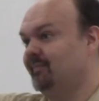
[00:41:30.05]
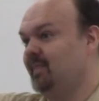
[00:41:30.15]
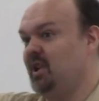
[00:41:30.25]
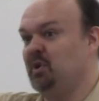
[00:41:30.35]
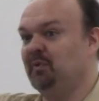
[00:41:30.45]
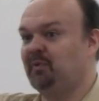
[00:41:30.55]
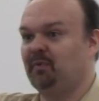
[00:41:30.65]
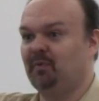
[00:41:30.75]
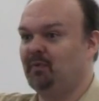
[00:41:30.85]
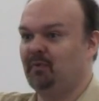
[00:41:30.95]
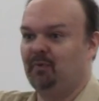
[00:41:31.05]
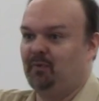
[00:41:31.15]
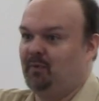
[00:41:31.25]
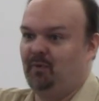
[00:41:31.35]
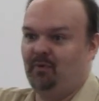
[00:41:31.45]
You've
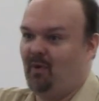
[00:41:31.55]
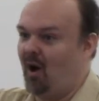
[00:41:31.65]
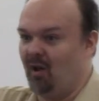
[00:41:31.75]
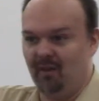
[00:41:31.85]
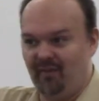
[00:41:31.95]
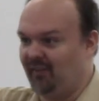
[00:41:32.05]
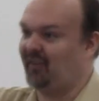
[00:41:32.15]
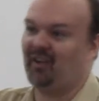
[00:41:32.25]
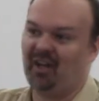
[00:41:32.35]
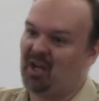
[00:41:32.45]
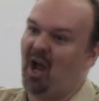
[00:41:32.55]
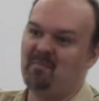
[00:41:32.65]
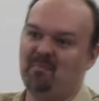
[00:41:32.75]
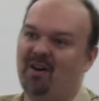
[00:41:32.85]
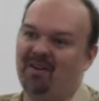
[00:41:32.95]
all of this is going to come
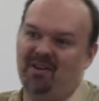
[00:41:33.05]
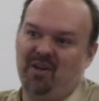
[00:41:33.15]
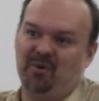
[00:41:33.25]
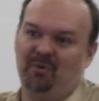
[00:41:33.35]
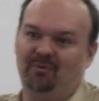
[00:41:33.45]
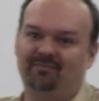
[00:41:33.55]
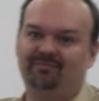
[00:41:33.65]
upon you